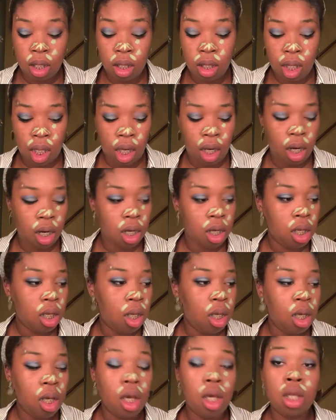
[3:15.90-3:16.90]
there.
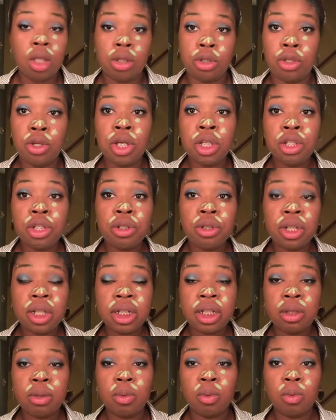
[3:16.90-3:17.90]
You can do
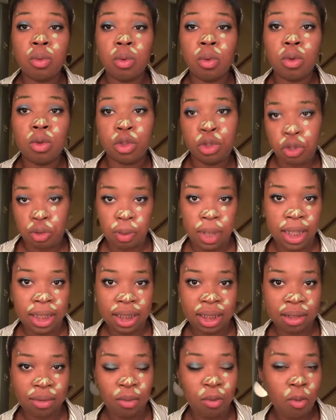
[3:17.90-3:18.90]
this two
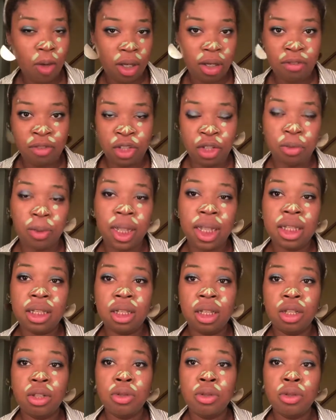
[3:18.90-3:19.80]
ways, one of two ways.